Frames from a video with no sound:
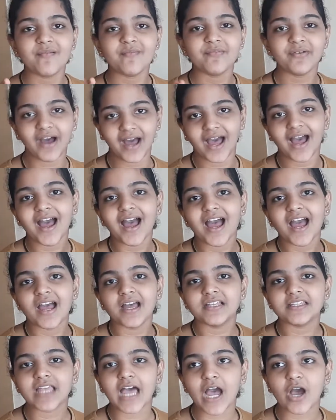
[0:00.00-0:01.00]
But
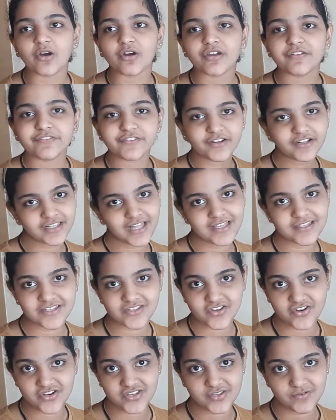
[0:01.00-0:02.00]
now if your classes
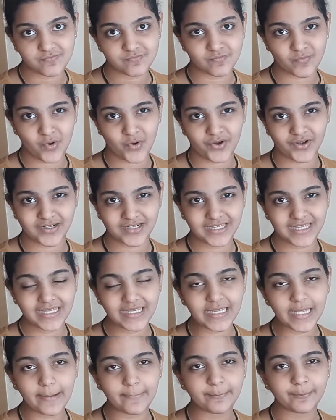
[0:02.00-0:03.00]
are in the
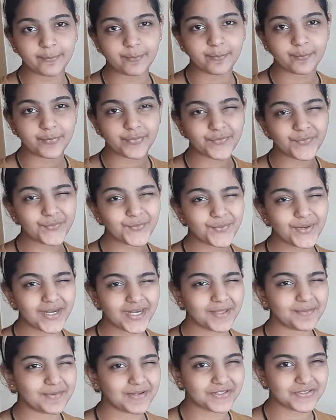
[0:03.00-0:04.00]
morning,
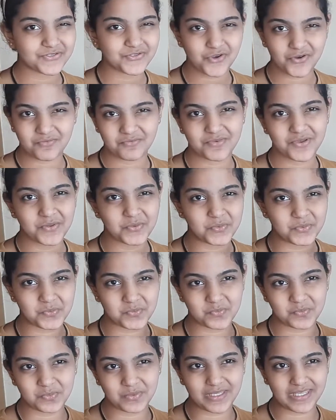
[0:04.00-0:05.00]
pretty much don't be
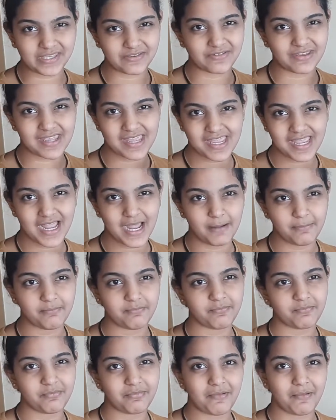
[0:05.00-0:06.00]
waking
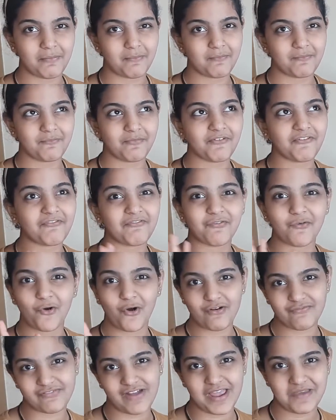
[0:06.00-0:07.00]
up
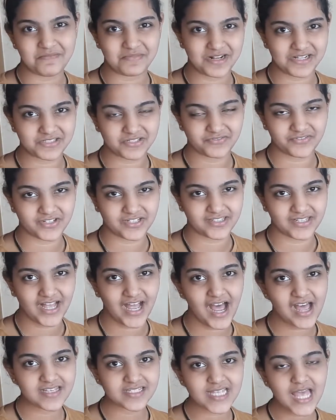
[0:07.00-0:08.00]
before 5 minutes of your
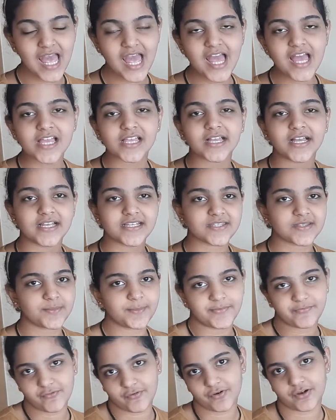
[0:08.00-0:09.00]
class, because
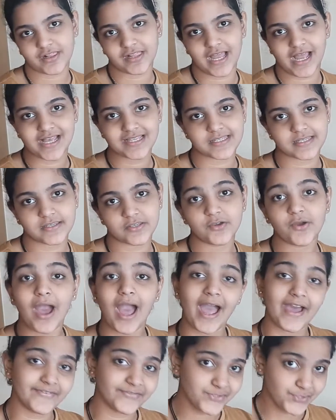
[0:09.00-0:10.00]
before class you
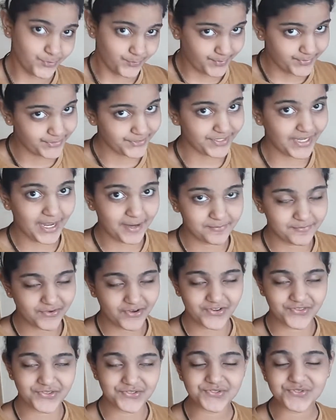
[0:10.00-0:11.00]
have to open your
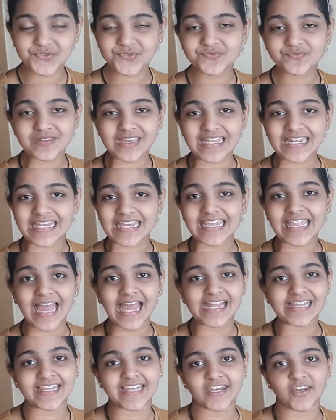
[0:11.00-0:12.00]
camera in the Zoom meeting,
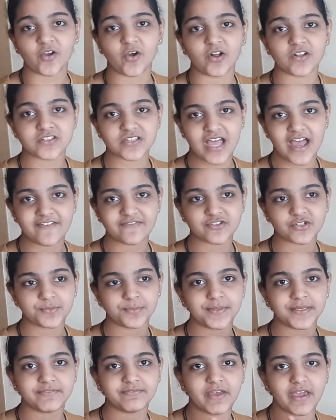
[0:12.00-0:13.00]
and then you also have to
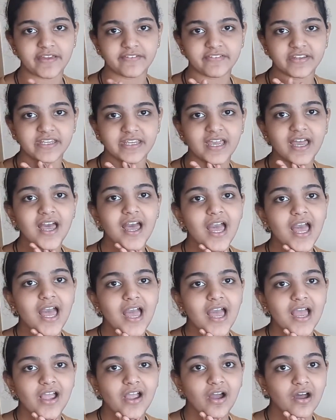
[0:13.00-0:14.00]
be very
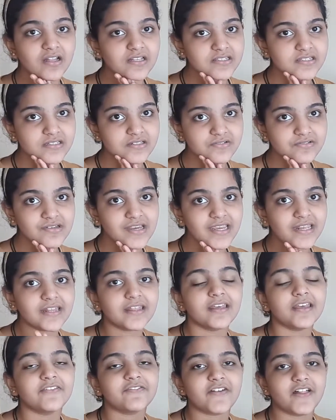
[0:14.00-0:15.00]

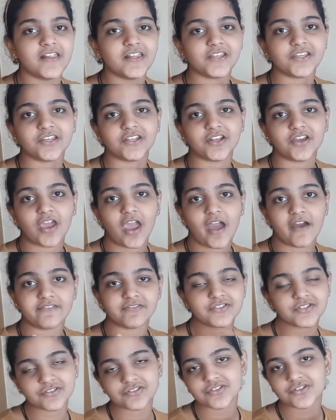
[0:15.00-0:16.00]
concentrative, and you
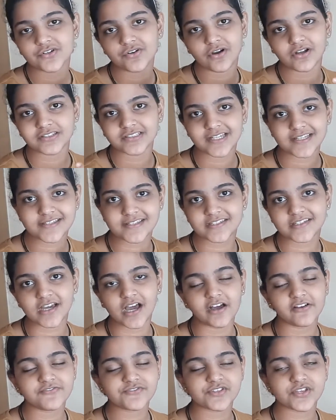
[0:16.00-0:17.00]
have to do all that
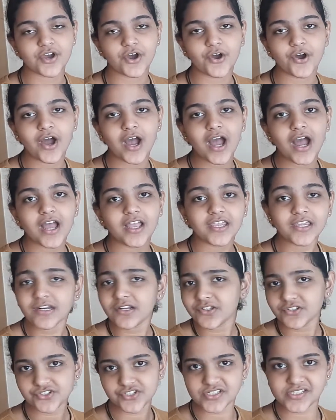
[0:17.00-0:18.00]
stuff. So you
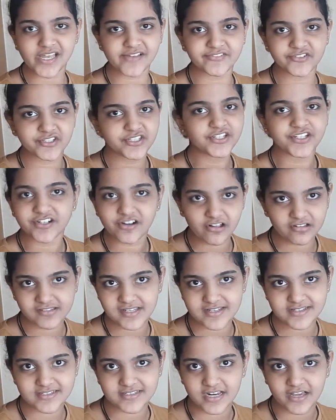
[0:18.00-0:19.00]
just have to hear all
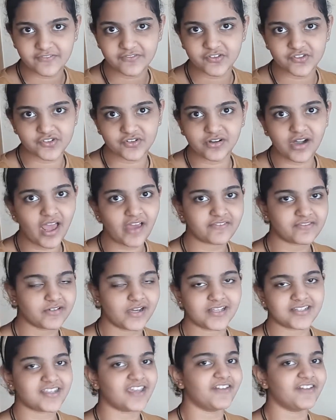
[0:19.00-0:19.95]
that stuff. You don't have to ask